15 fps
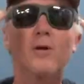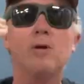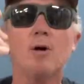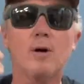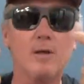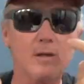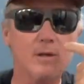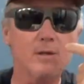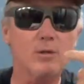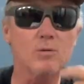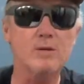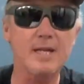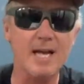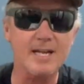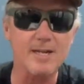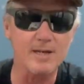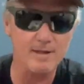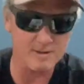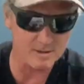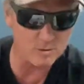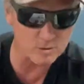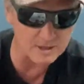it on, look down
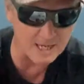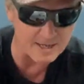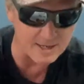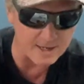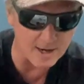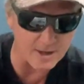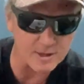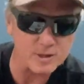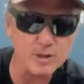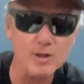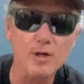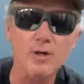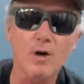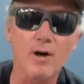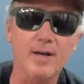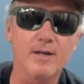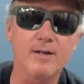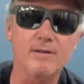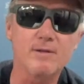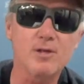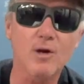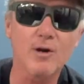your nose, and I
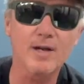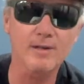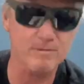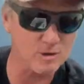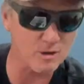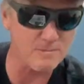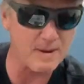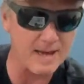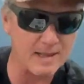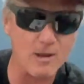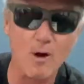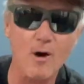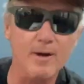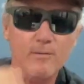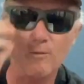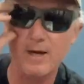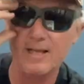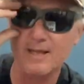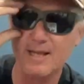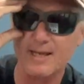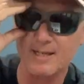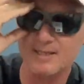can tie a 2-pound line,
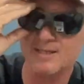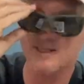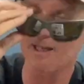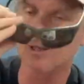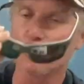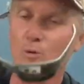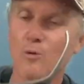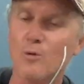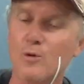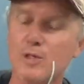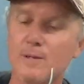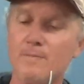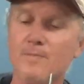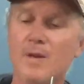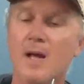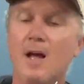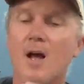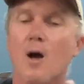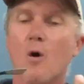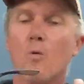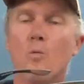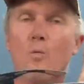read things. It's all awesome.
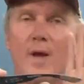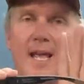We